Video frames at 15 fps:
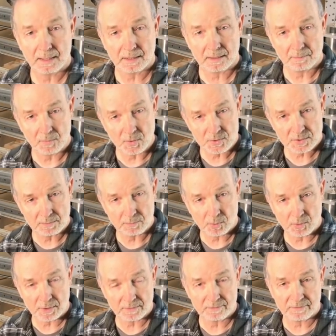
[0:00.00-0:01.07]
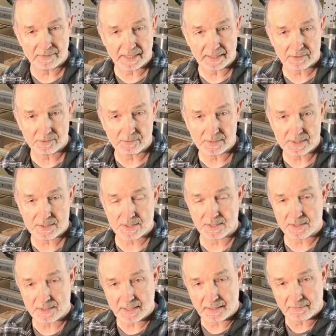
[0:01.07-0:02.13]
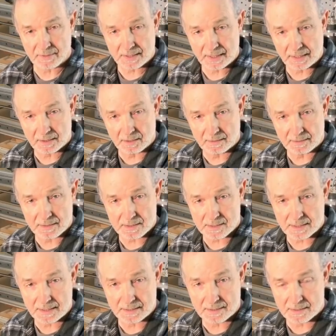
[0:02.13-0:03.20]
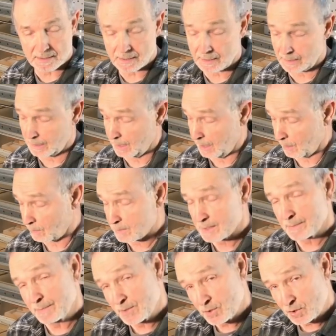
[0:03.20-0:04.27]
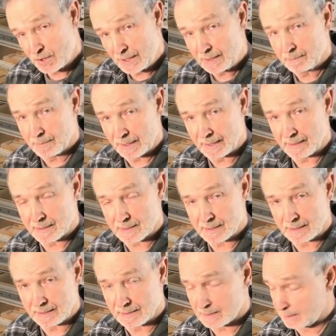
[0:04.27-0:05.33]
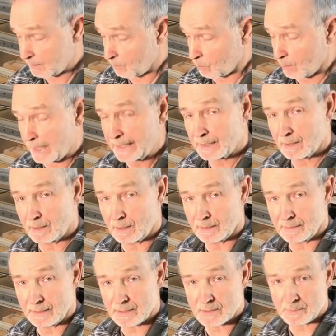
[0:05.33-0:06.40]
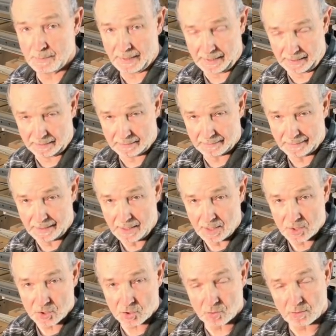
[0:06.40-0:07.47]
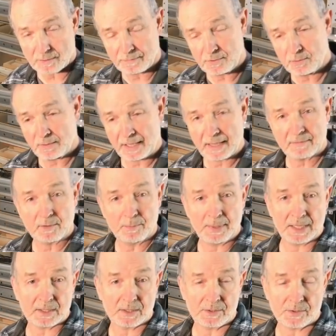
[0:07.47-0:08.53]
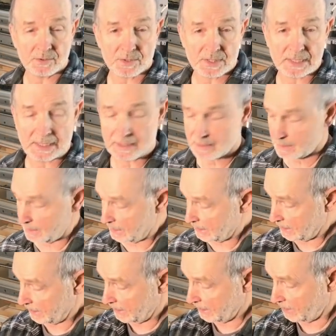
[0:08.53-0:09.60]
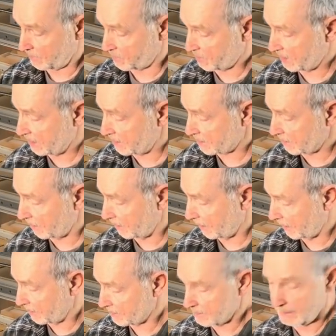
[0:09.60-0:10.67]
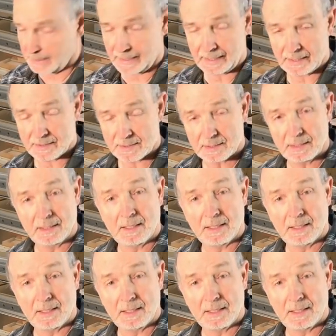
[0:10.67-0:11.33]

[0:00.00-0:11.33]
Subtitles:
The most important factor is everything on this CNC was machined by the CNC right on this bed. So if you have a bed on your CNC and it has T-slots and it has